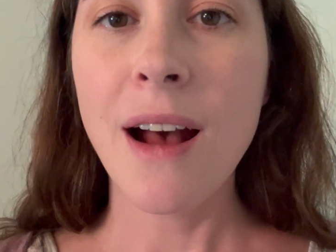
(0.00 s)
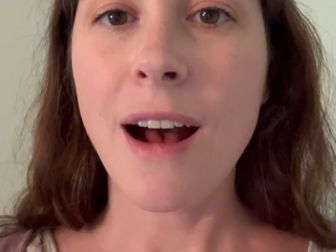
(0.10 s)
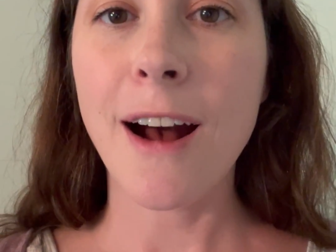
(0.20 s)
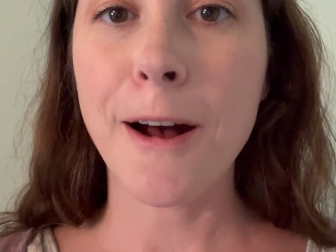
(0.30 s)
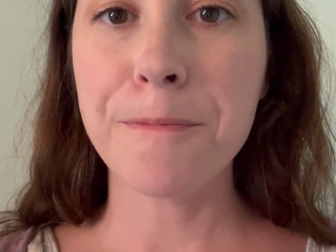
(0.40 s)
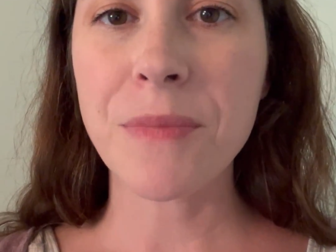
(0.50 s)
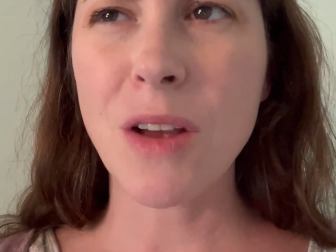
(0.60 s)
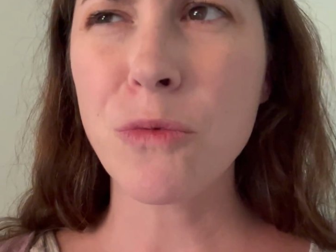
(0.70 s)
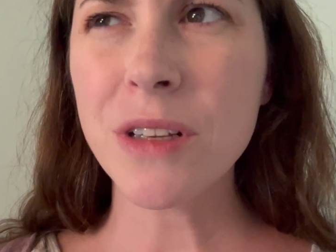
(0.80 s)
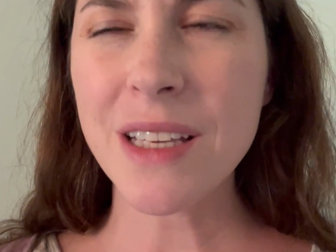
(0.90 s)

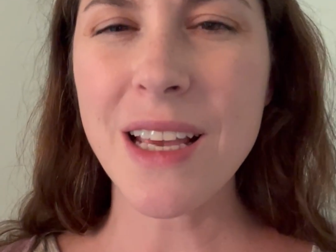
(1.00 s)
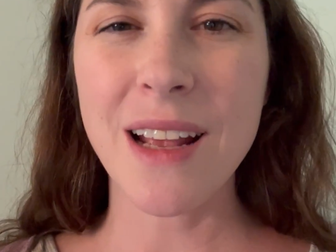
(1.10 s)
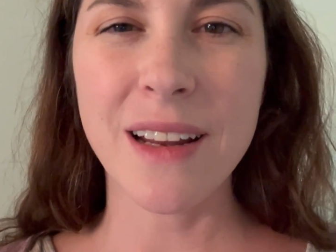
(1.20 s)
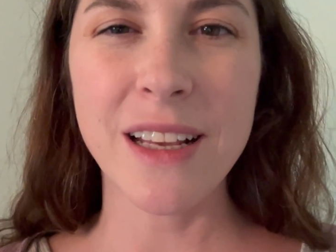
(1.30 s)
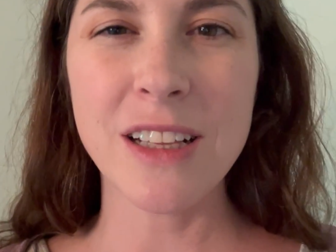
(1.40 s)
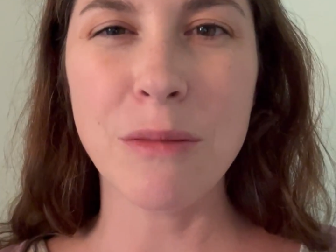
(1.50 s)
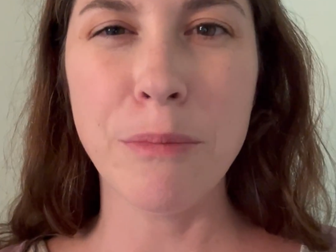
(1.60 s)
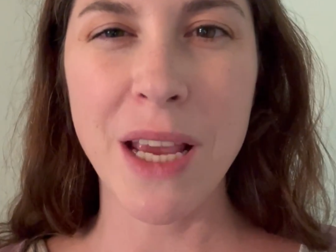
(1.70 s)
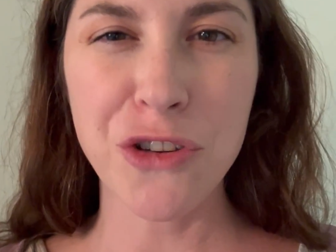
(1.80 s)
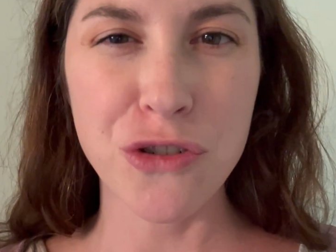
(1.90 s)
Really, any
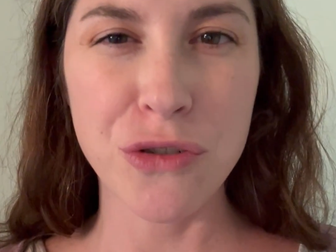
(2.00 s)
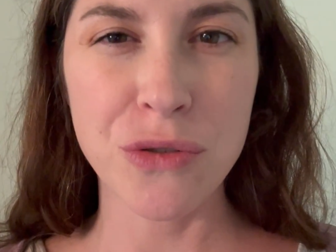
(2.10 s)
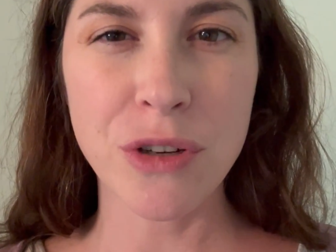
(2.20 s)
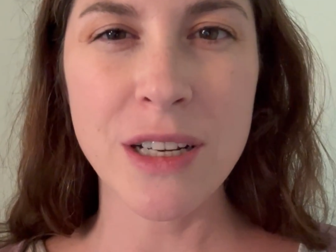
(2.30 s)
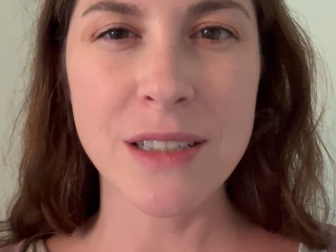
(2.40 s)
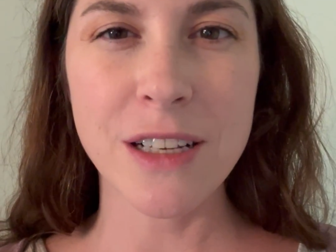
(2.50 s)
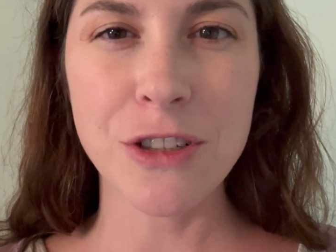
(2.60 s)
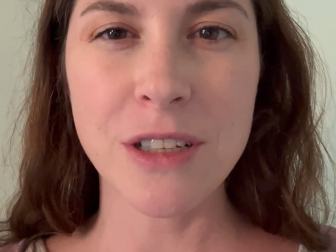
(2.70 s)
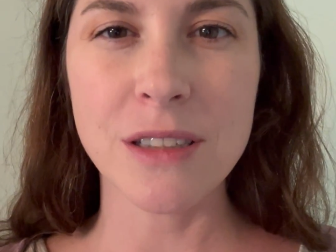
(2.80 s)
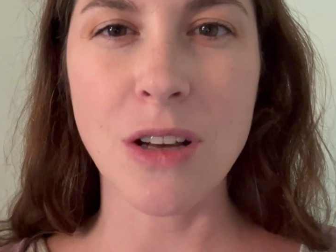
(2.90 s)
major news
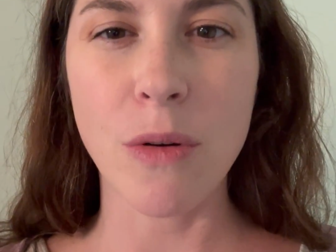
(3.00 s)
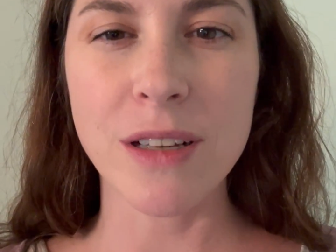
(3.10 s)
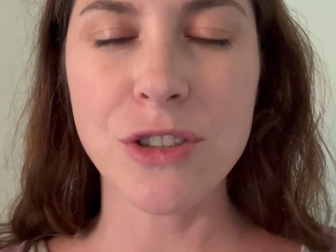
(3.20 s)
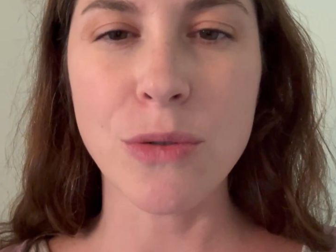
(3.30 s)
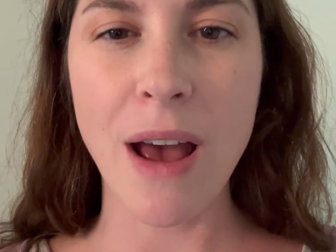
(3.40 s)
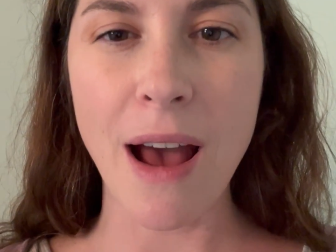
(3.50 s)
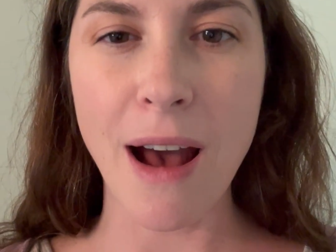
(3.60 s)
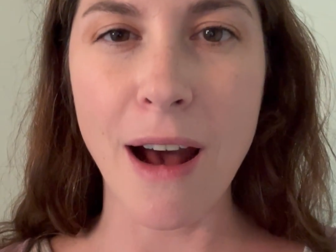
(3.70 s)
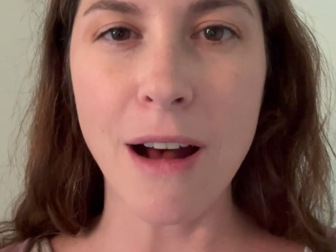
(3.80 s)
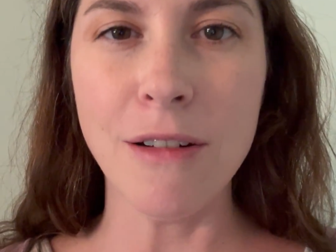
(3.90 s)
organization is going to
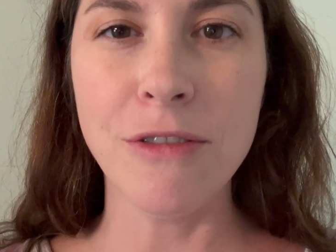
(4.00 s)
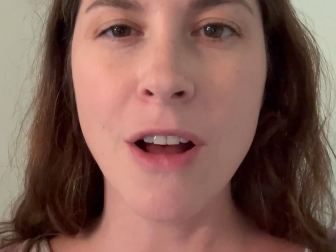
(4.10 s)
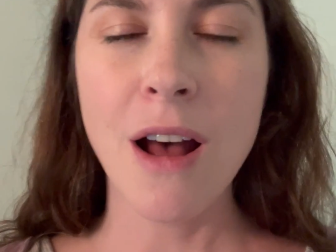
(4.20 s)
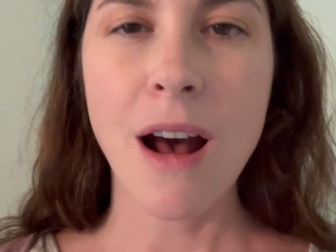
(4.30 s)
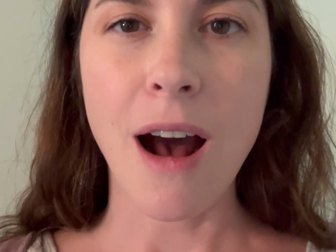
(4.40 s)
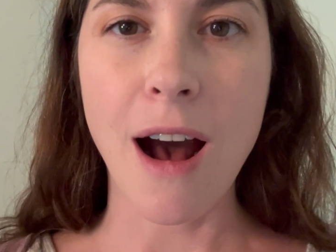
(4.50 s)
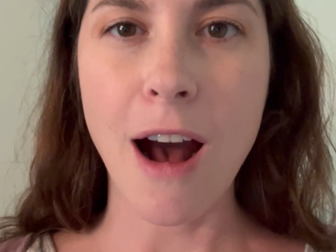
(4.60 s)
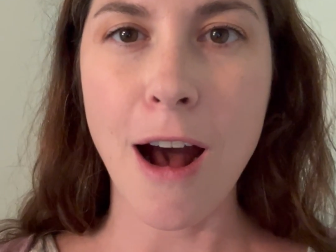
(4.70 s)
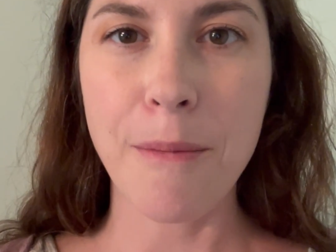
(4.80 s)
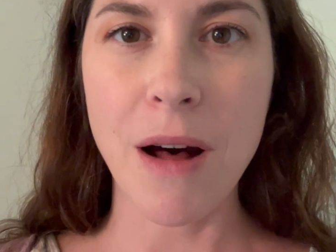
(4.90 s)
have
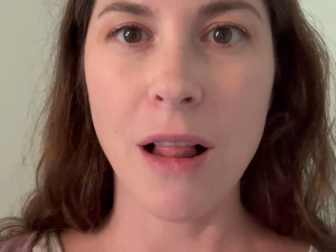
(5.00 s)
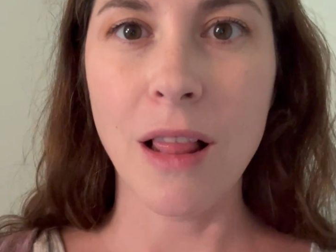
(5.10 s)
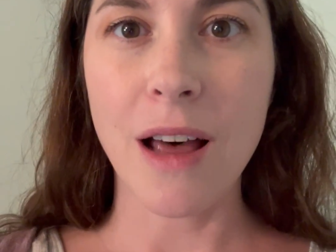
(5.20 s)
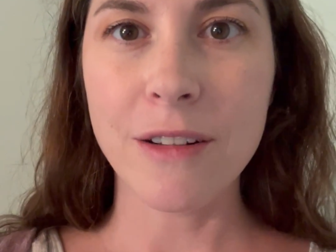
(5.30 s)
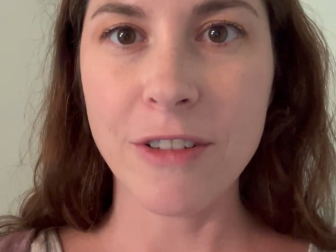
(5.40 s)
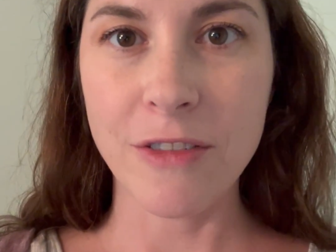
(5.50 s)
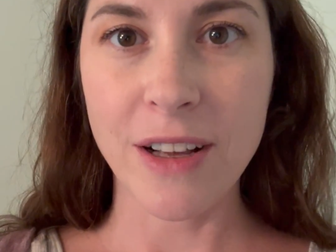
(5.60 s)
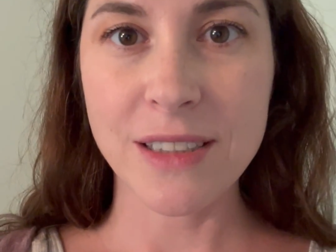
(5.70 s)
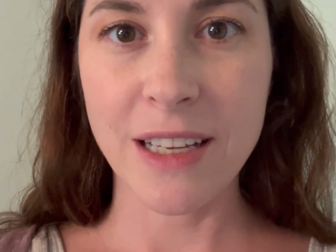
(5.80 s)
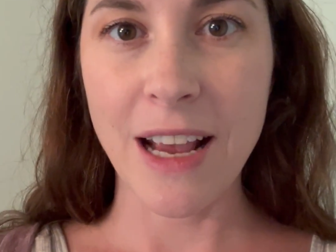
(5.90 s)
a lot of
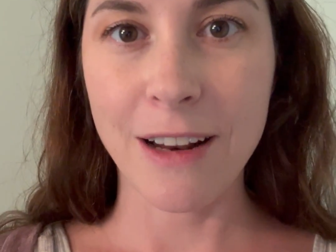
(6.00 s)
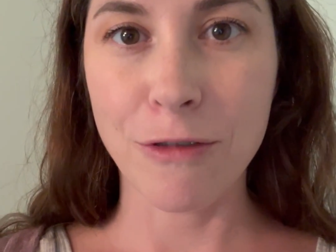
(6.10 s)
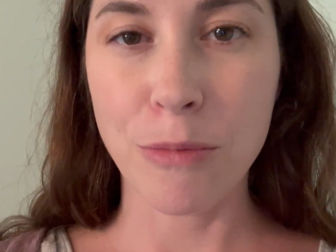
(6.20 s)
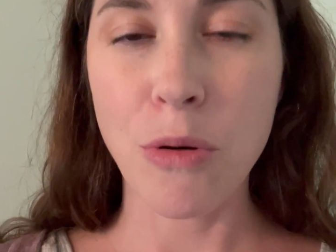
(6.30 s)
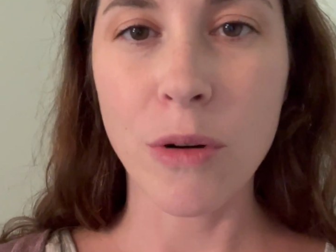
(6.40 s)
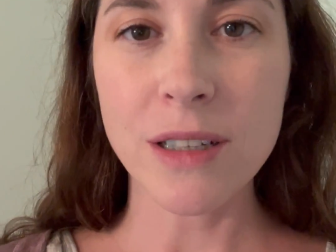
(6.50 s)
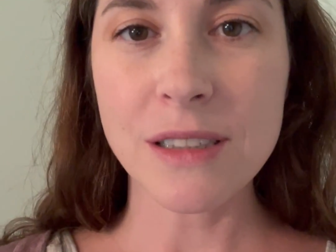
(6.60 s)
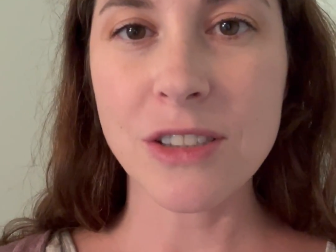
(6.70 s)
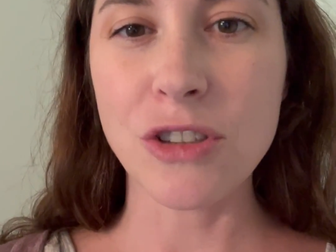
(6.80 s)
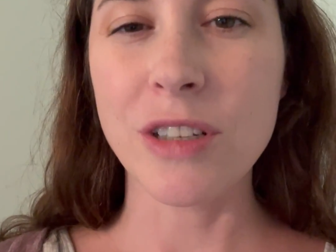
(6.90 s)
investigative
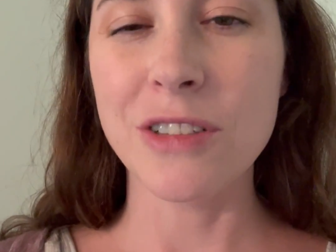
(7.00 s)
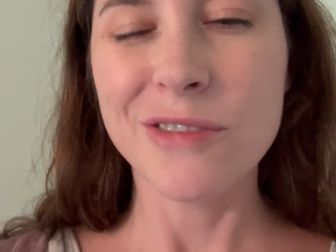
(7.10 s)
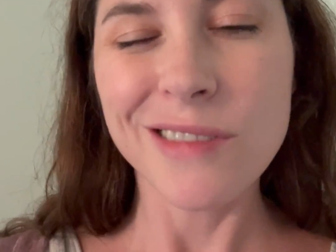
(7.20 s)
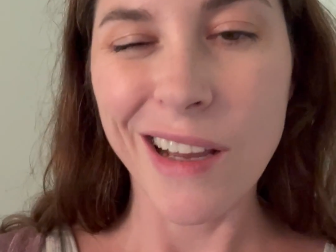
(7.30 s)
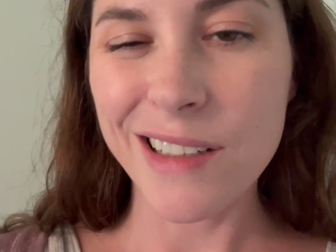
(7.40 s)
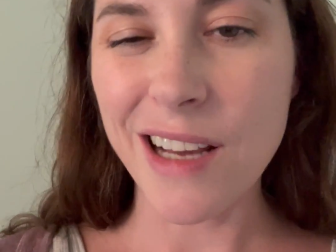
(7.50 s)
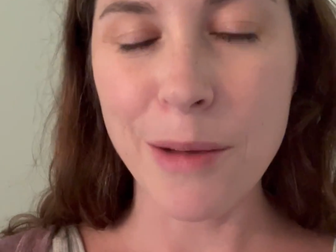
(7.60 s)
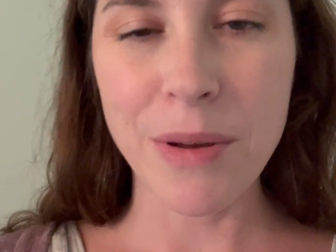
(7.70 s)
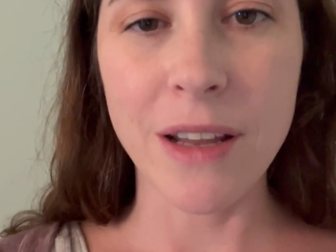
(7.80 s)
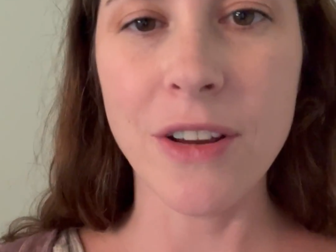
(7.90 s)
reports. You can
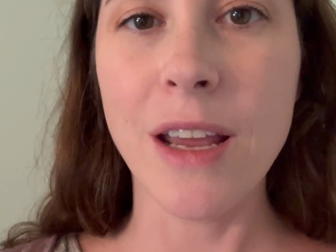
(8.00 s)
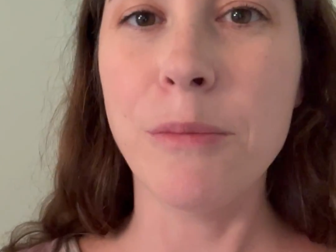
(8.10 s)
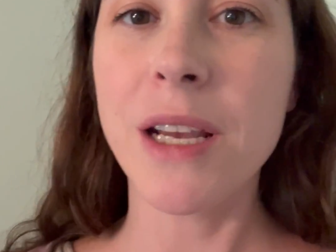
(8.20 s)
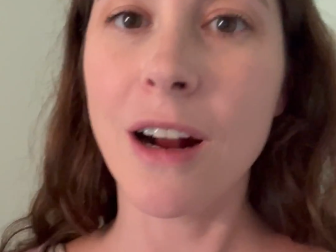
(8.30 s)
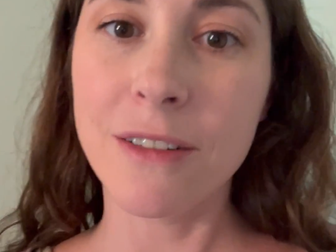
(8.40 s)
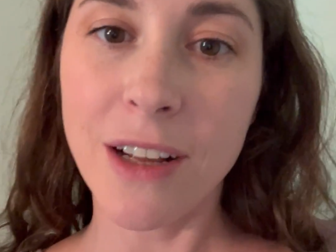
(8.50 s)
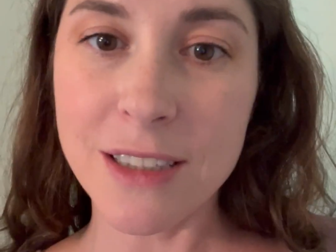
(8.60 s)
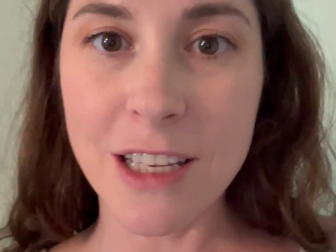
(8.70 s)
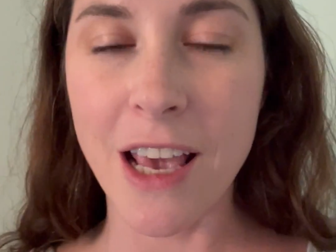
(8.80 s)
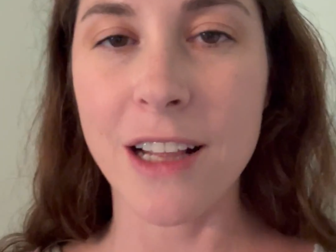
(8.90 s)
type in NPR
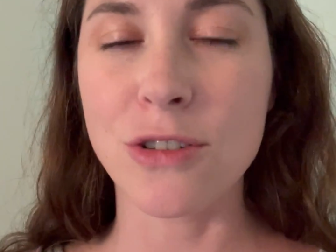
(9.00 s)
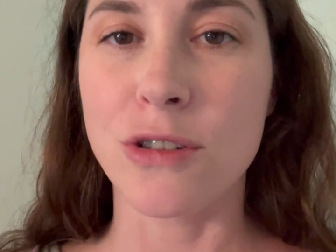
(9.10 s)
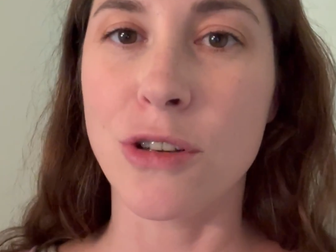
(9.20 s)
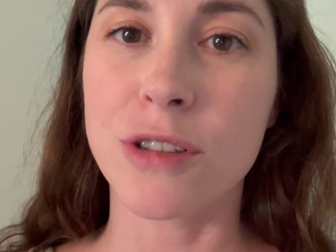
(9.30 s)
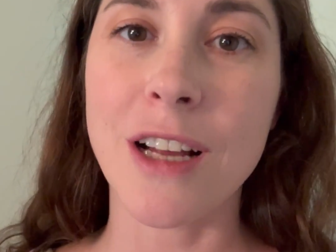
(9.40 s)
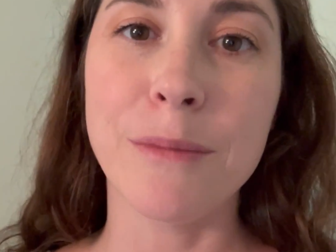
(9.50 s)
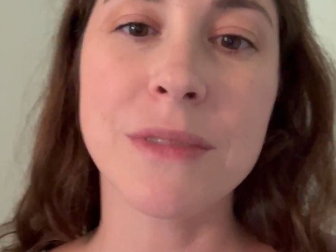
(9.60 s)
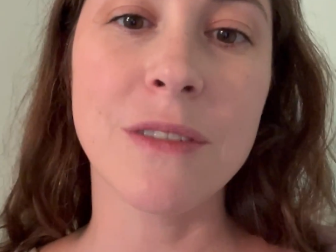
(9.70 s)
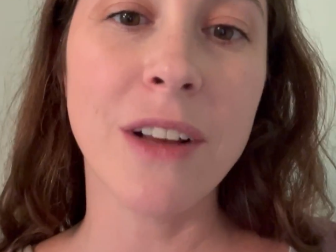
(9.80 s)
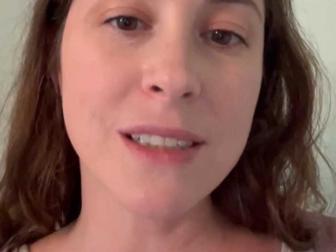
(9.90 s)
investigates or New York
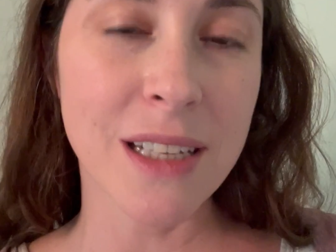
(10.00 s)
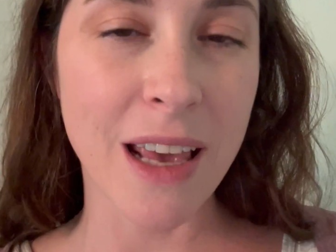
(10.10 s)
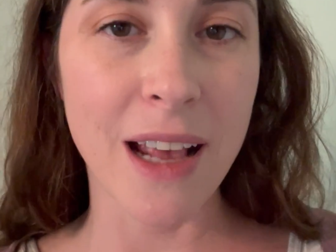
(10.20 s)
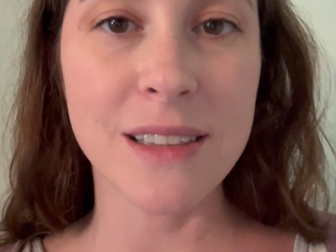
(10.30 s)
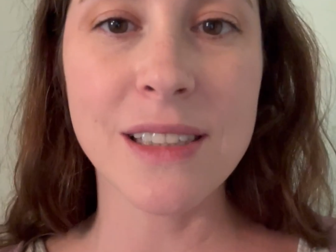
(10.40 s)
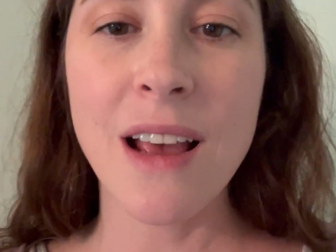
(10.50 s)
Times investigates